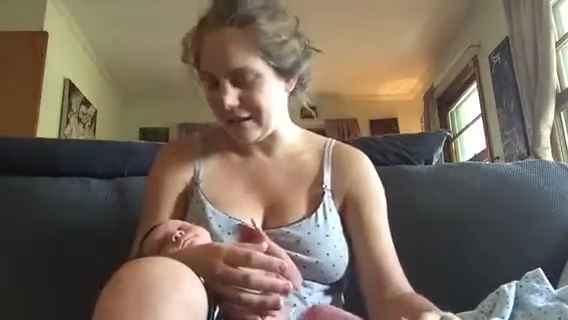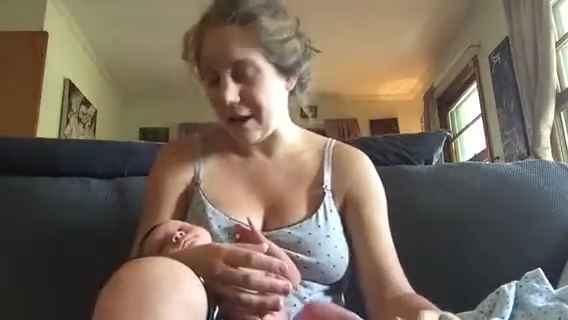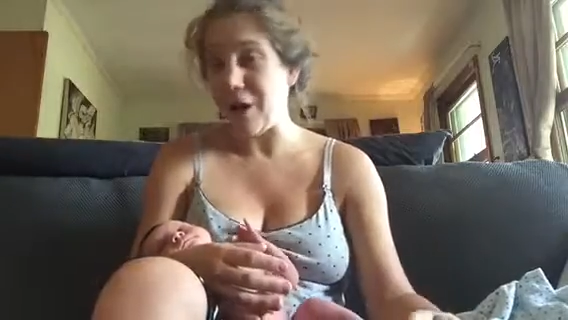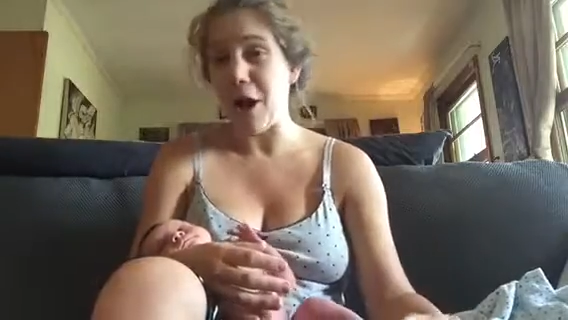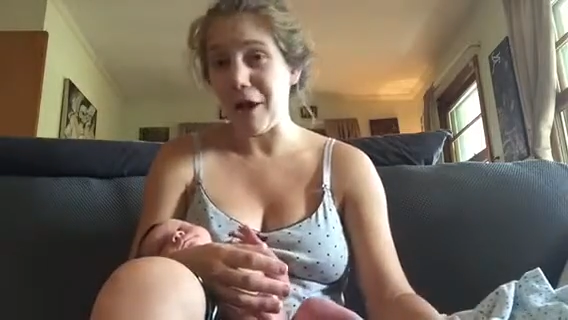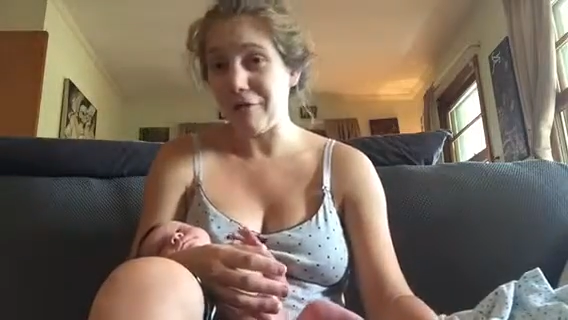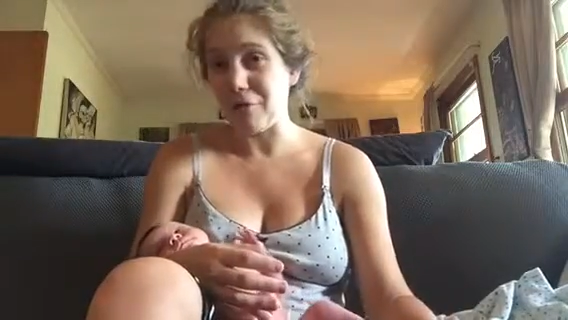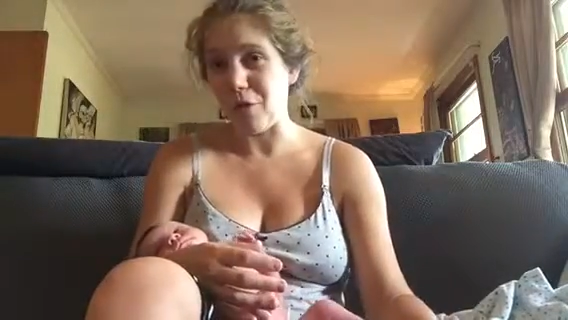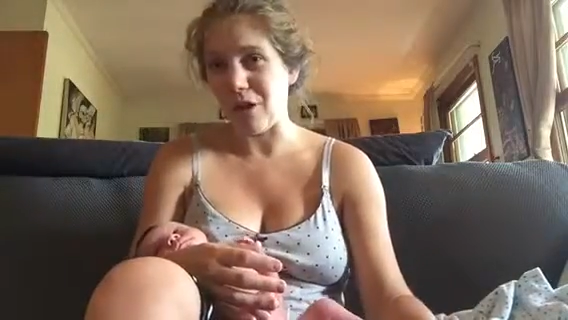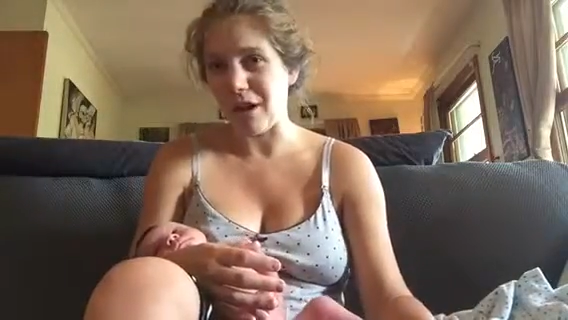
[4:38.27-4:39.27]

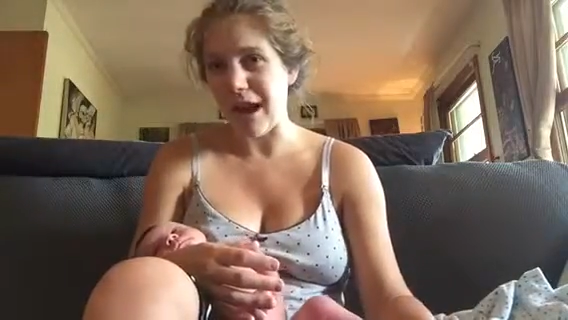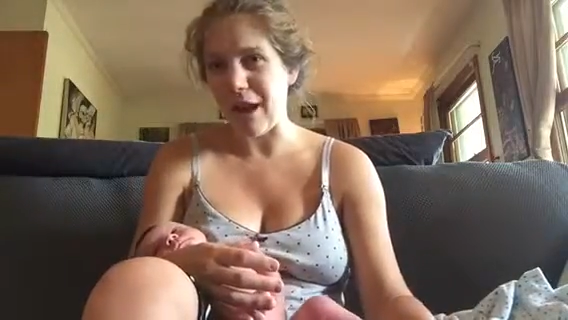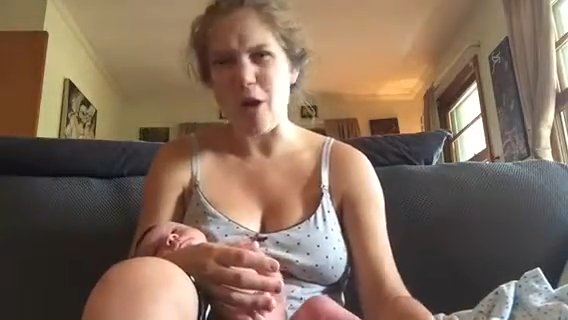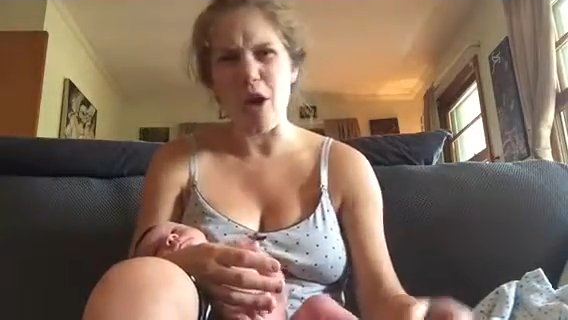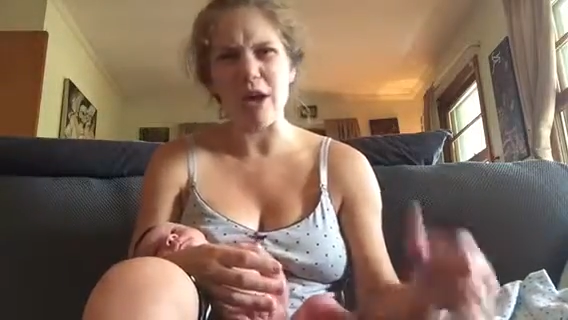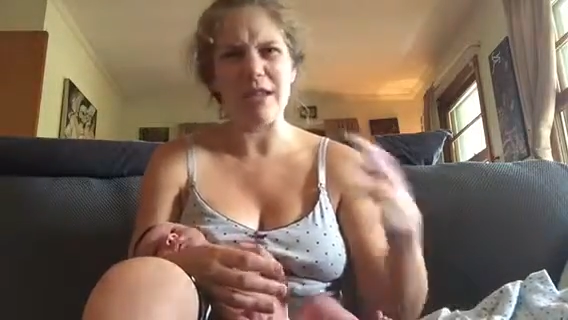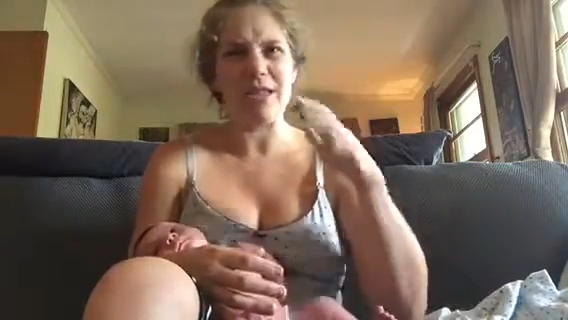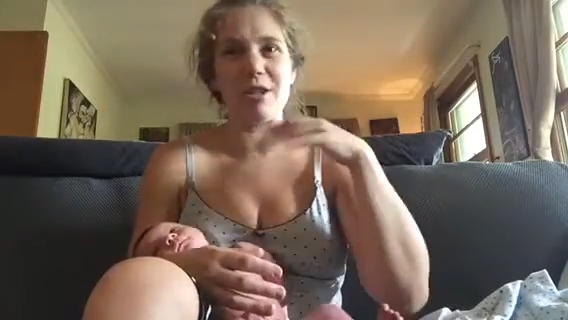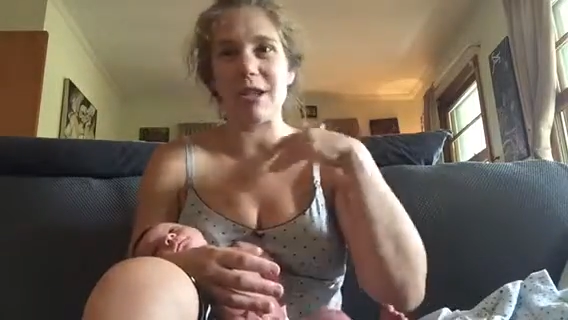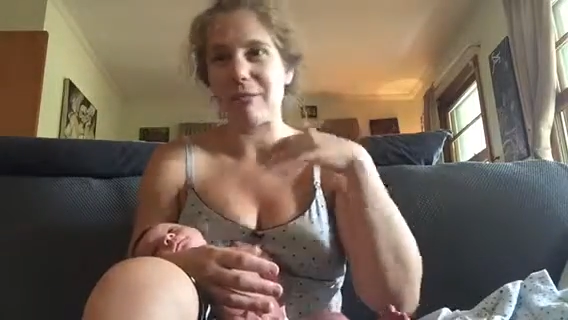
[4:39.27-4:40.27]
enough or at all, because
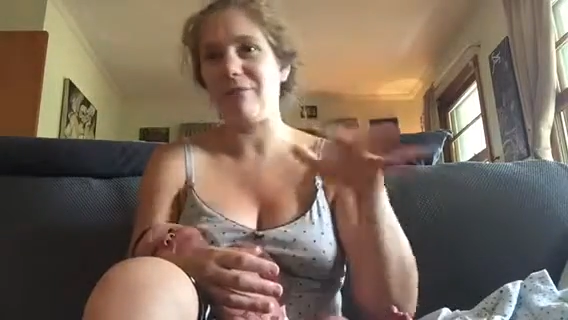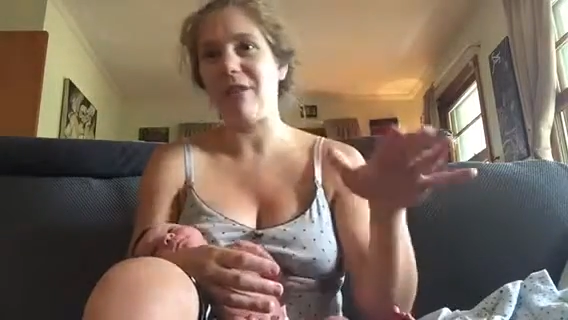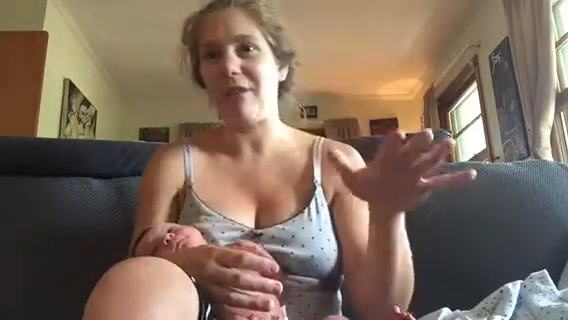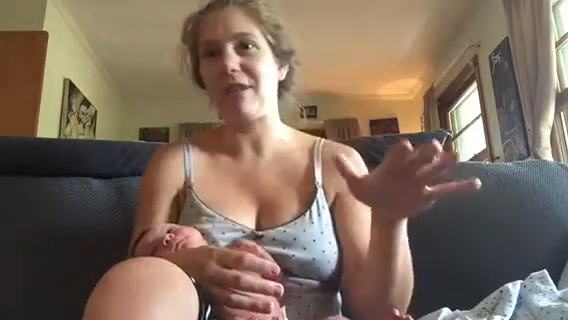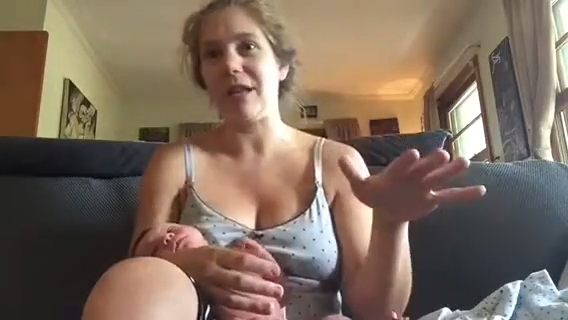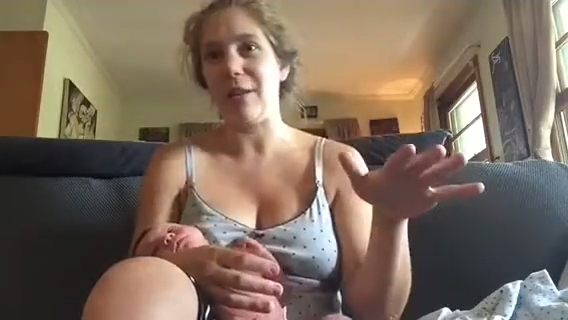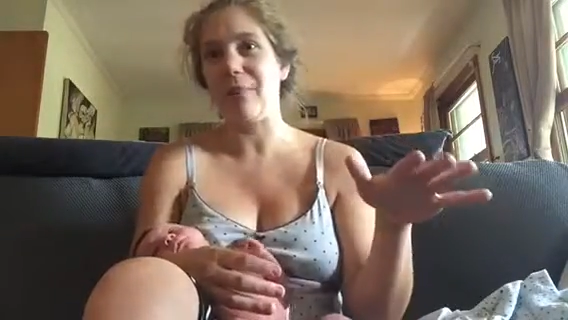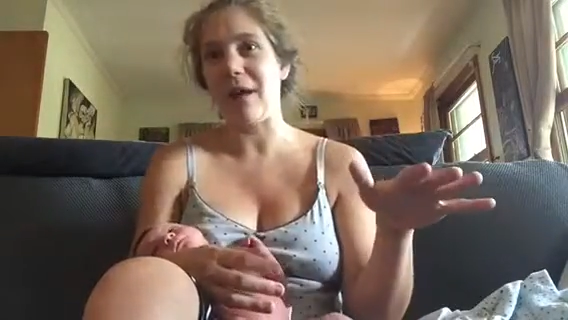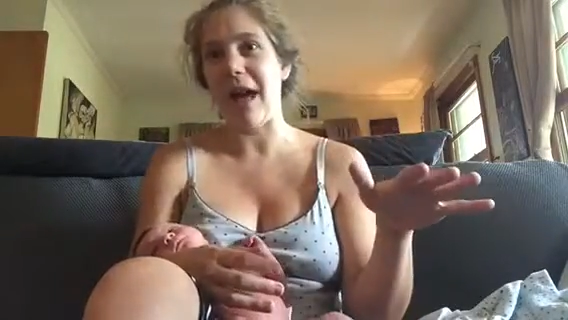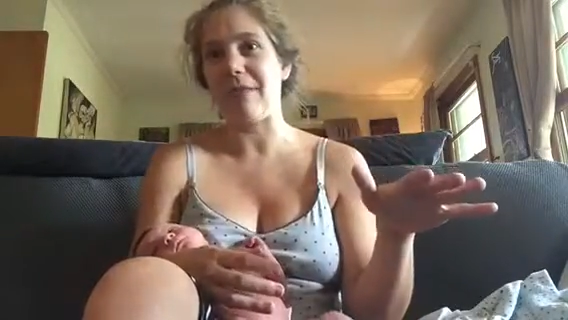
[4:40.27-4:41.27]
he just like fell asleep
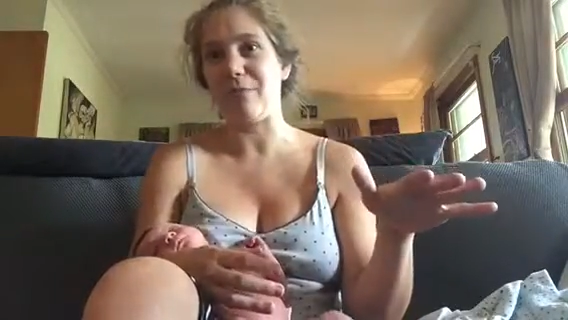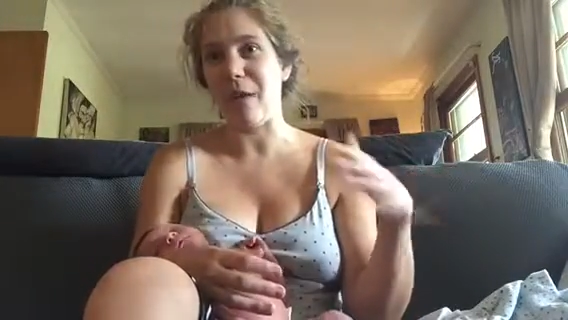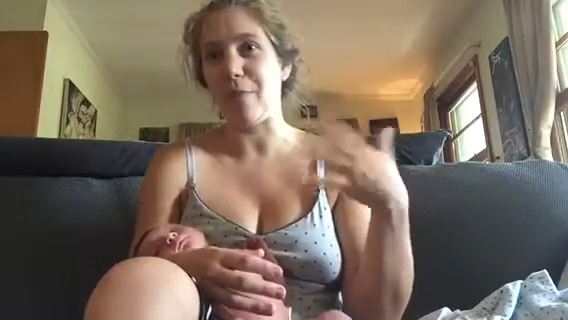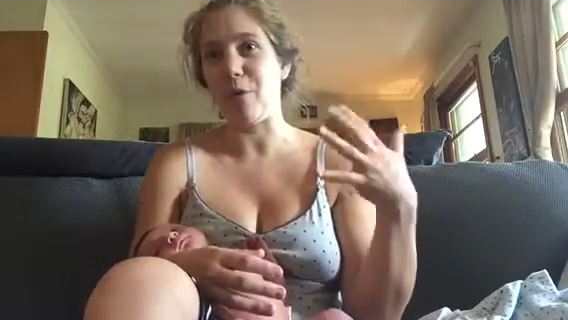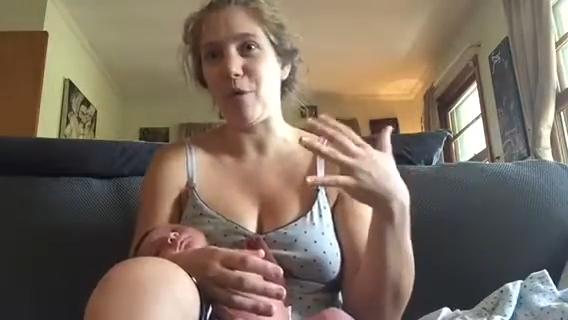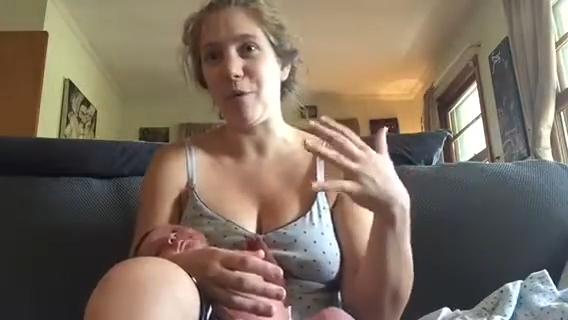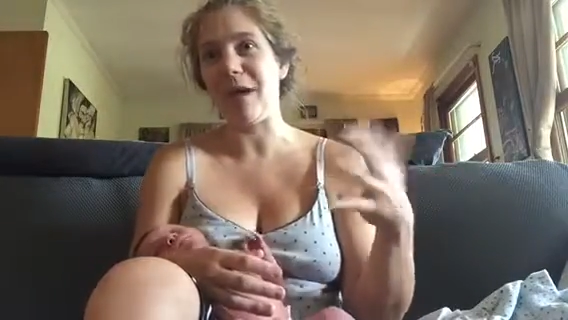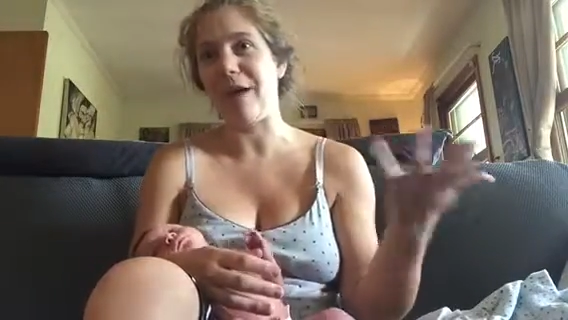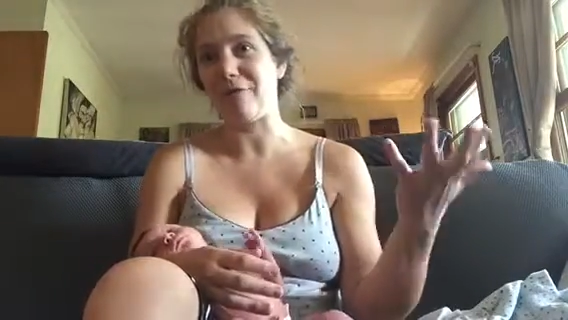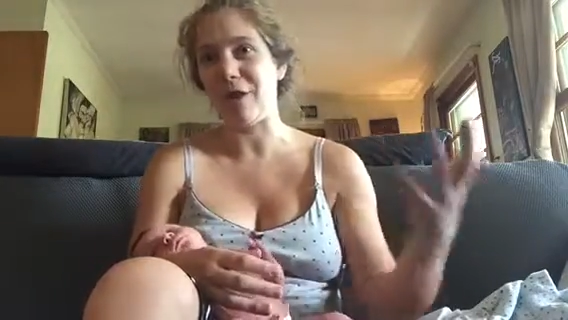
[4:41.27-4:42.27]
at my boob
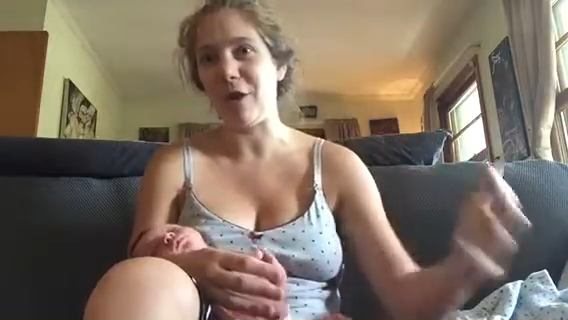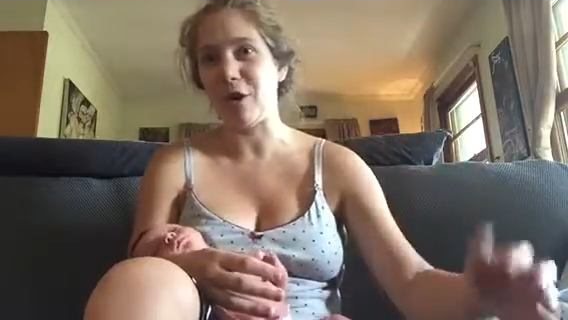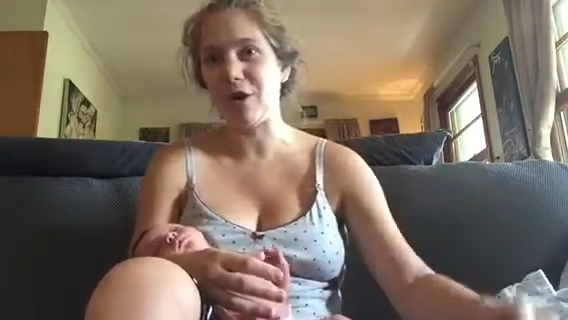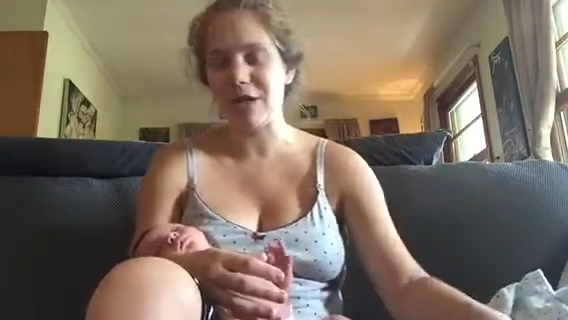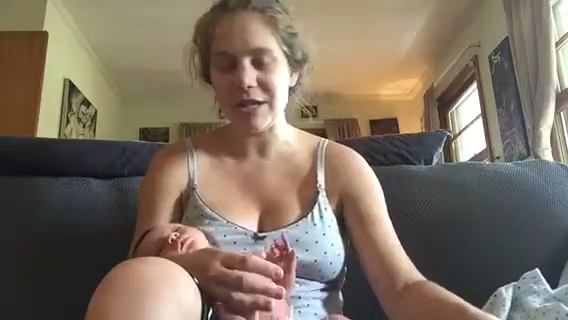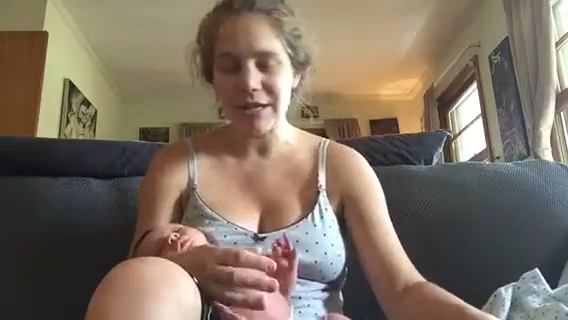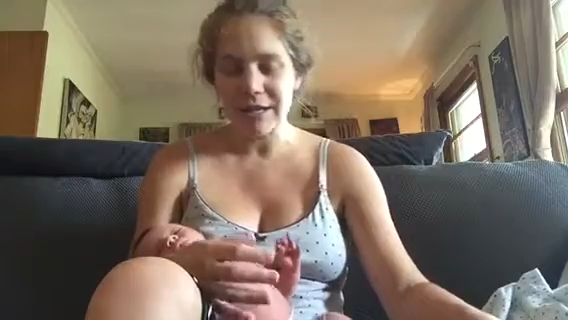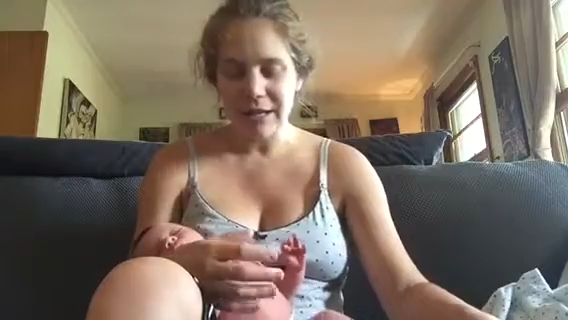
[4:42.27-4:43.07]
after he nursed.